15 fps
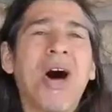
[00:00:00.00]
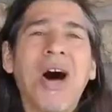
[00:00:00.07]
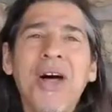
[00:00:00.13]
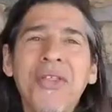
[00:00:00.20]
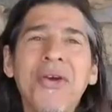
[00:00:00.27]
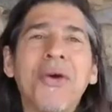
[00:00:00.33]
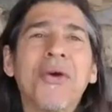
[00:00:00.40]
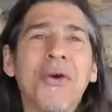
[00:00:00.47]

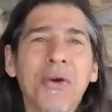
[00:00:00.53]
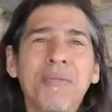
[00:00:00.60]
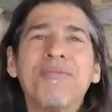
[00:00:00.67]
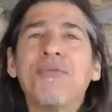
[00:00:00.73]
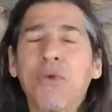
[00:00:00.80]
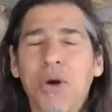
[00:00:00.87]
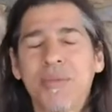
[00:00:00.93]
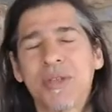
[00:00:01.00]
other
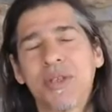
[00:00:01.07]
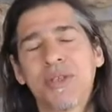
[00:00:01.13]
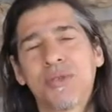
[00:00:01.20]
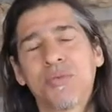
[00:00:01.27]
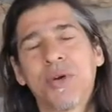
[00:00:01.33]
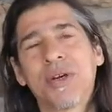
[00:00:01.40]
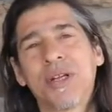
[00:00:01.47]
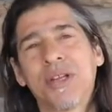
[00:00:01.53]
herb
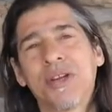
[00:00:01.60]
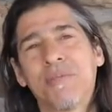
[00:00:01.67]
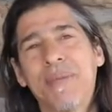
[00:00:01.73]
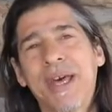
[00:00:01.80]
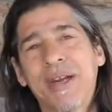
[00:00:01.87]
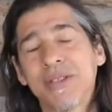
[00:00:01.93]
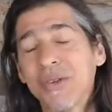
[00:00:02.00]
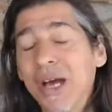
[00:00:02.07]
formulas work a little
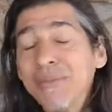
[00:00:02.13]
better.